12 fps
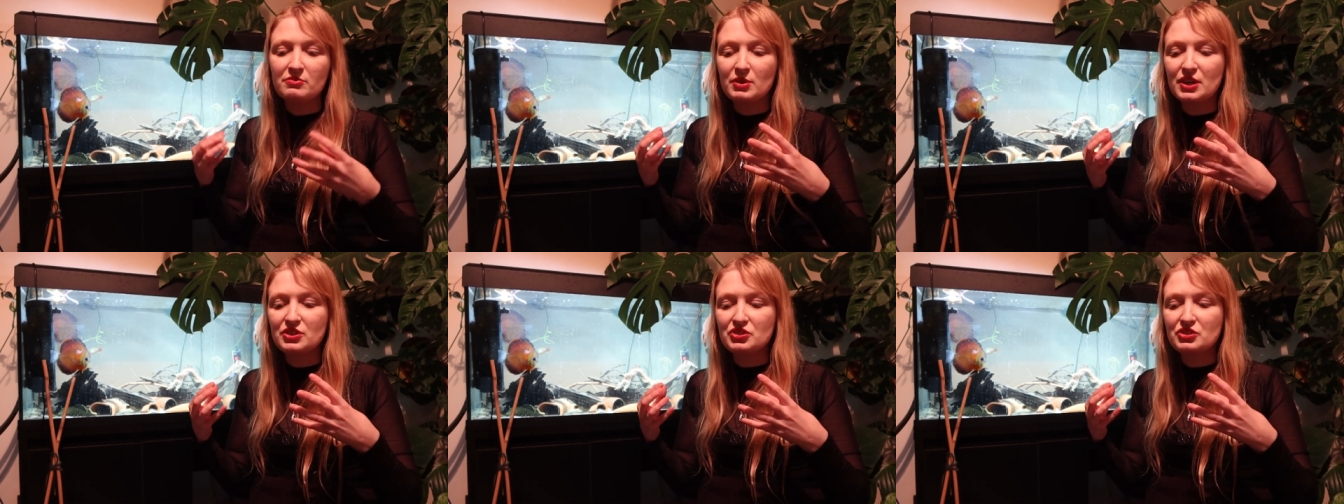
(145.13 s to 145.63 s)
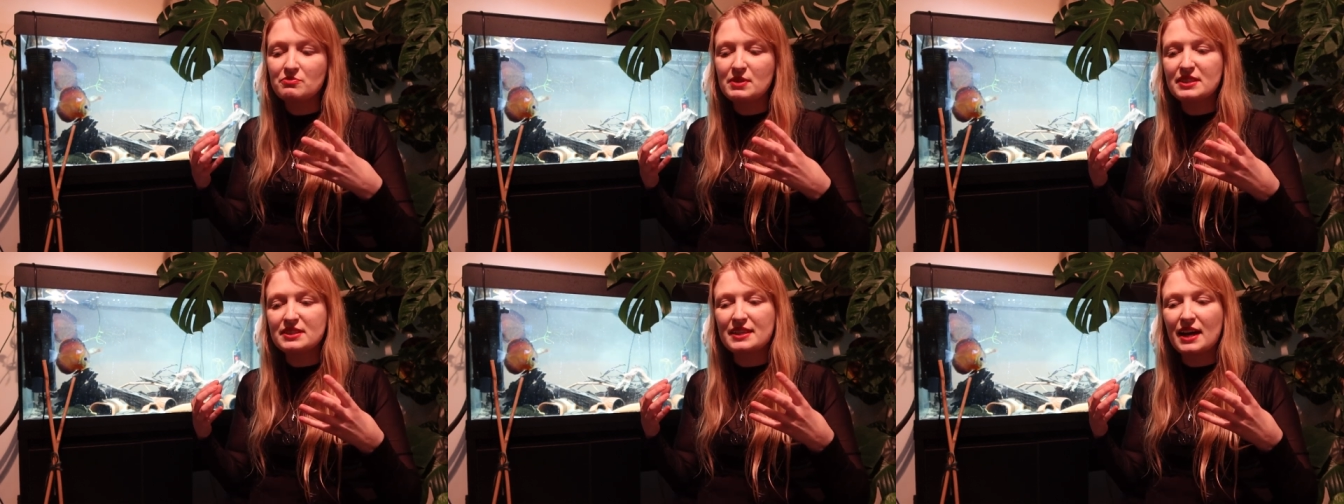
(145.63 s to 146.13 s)
which
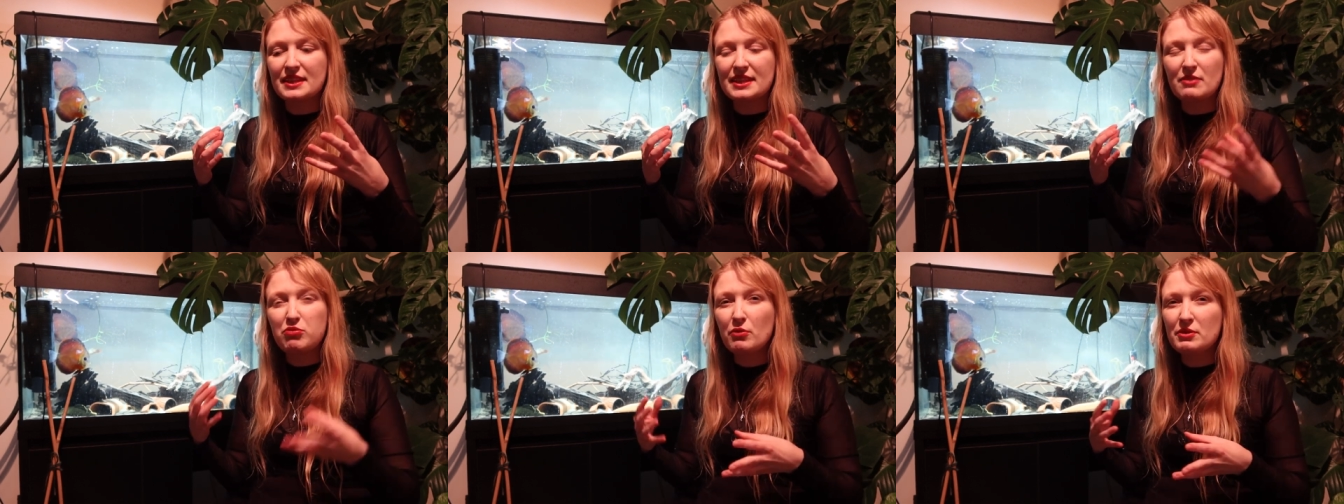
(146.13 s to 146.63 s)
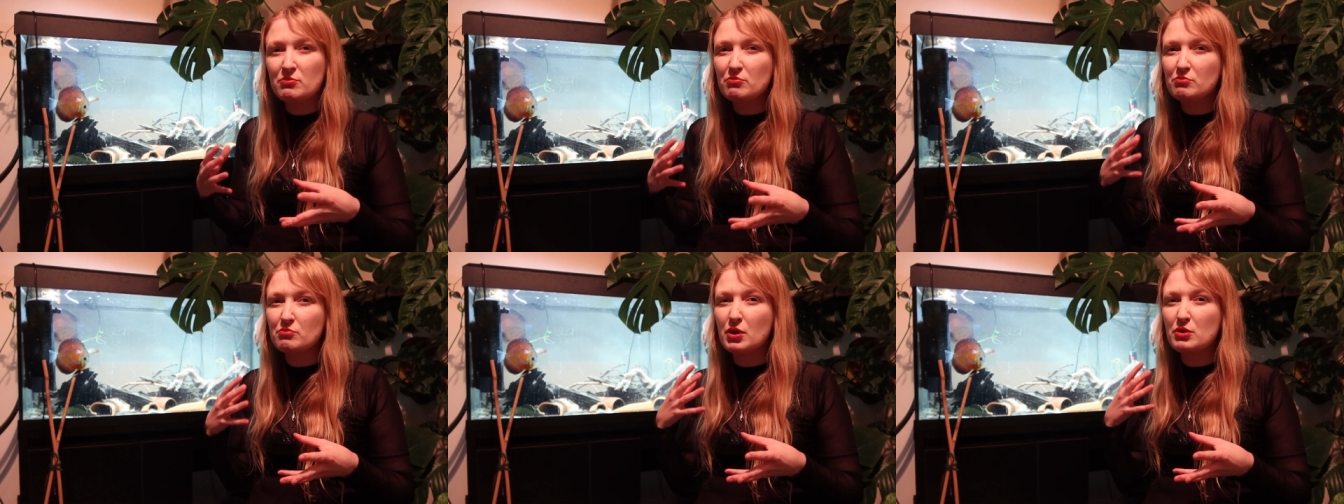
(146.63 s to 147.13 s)
means that they're
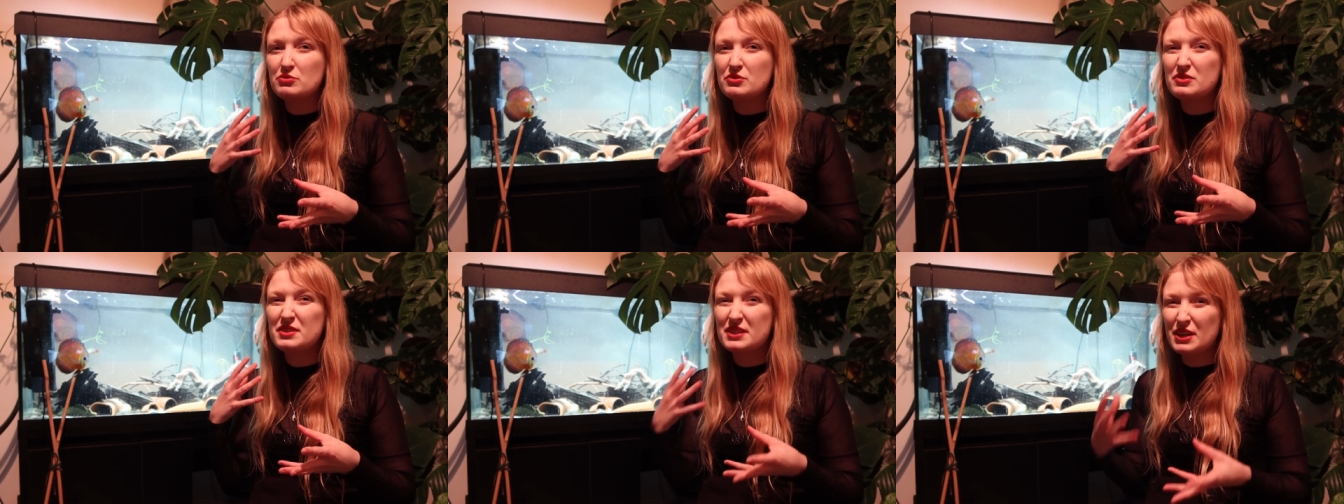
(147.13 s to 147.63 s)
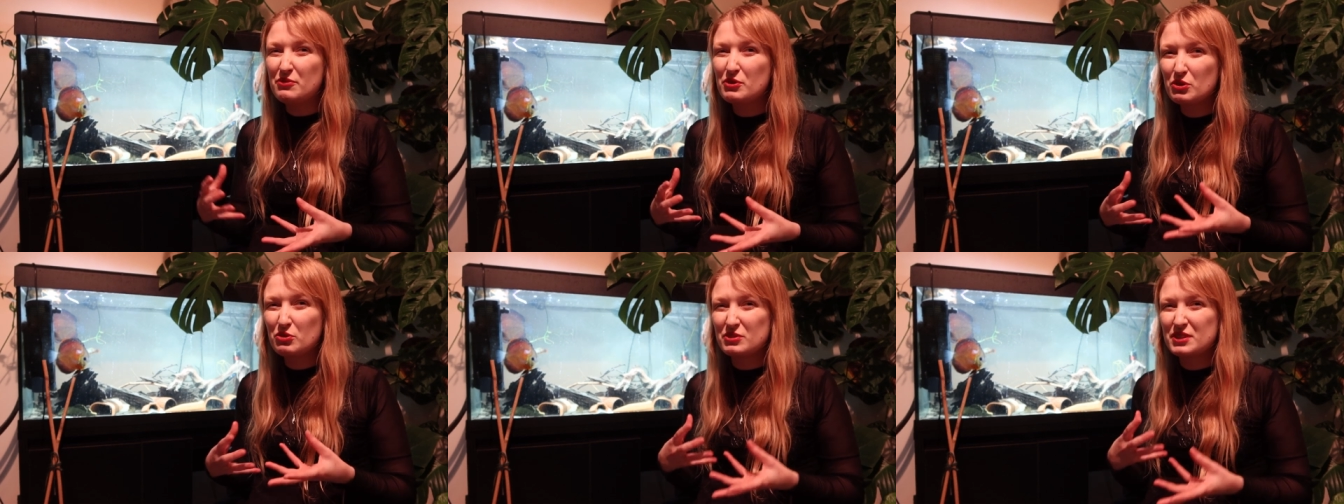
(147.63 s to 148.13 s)
probably most
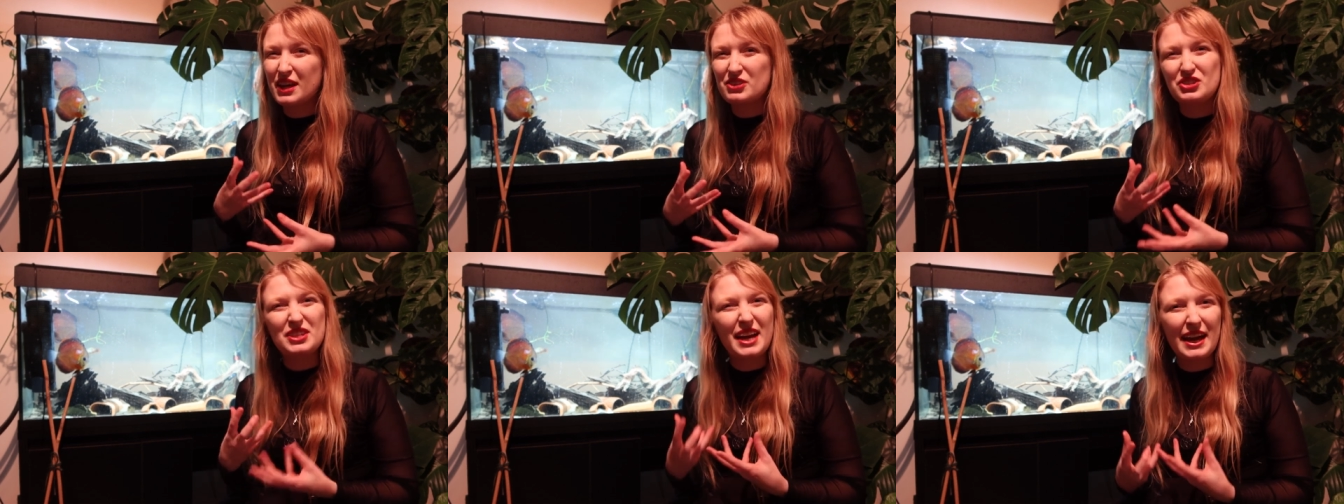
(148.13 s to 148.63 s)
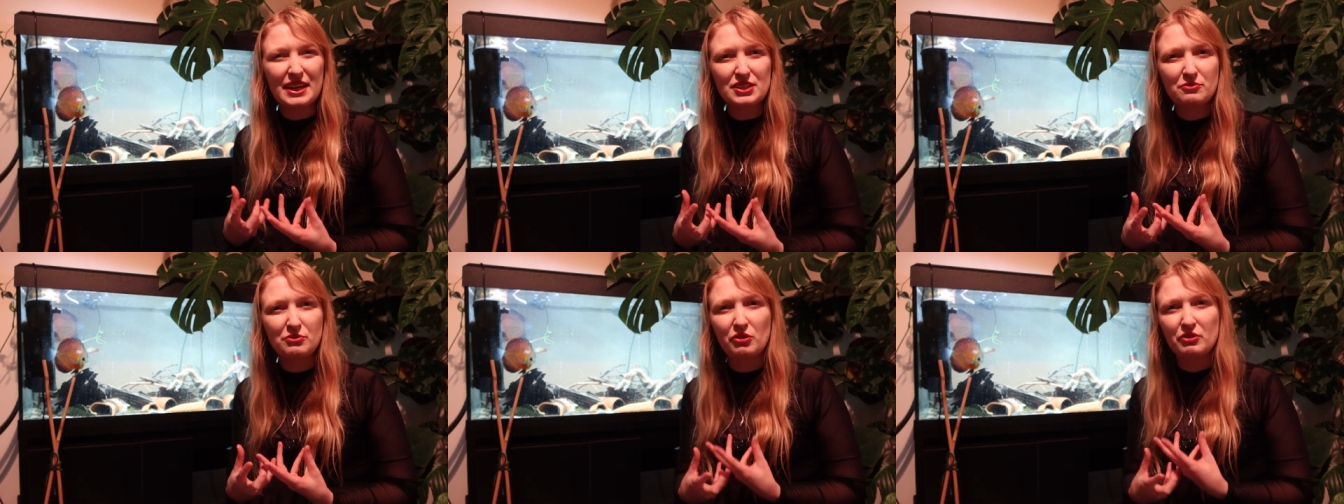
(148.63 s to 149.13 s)
difficult to actually
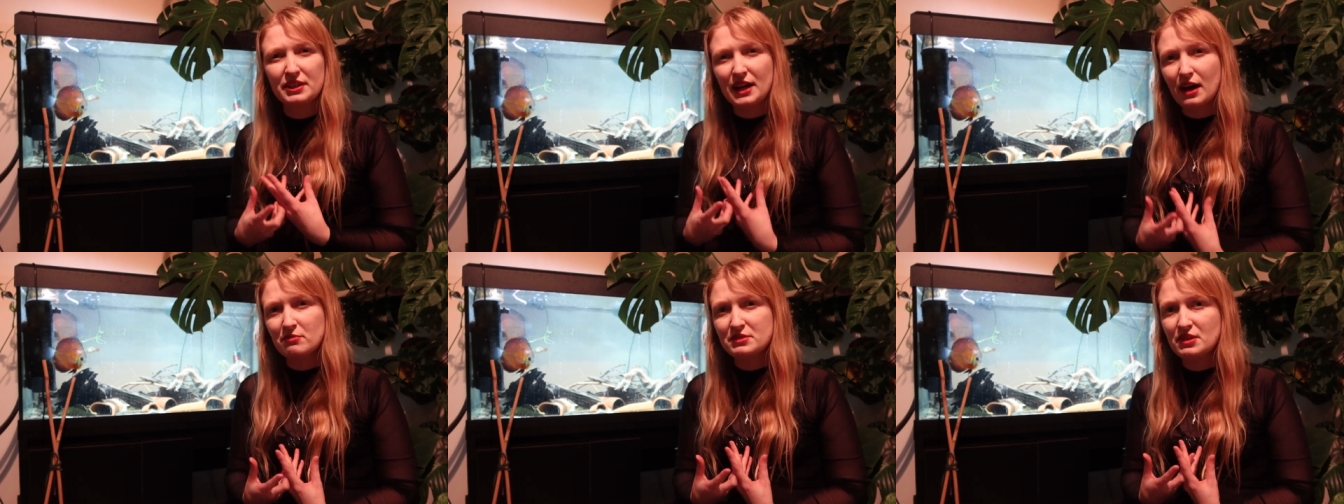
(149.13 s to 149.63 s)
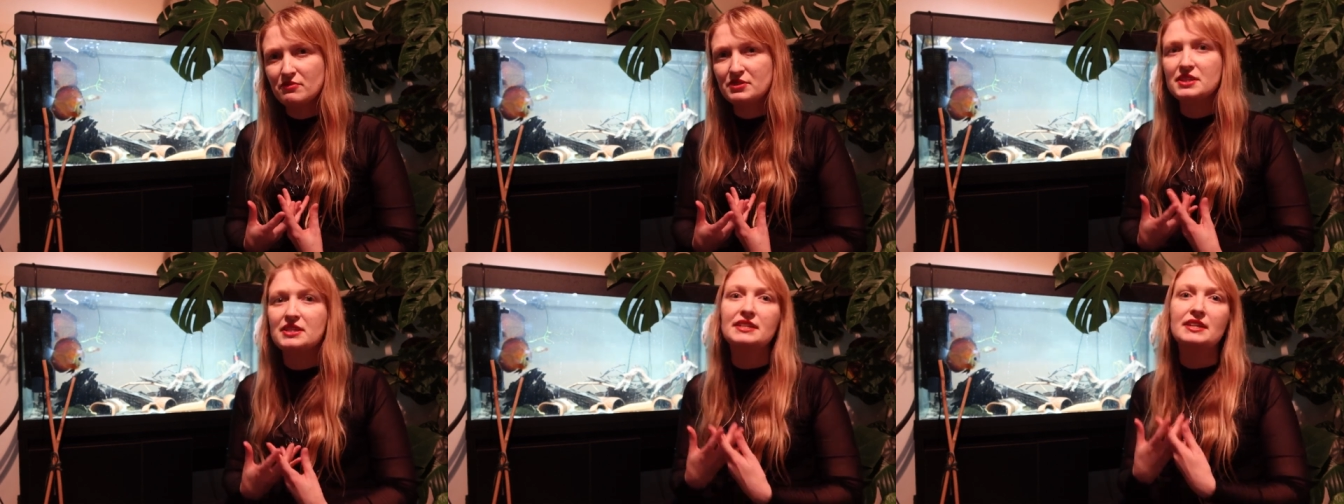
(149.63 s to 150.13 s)
cater for in captivity,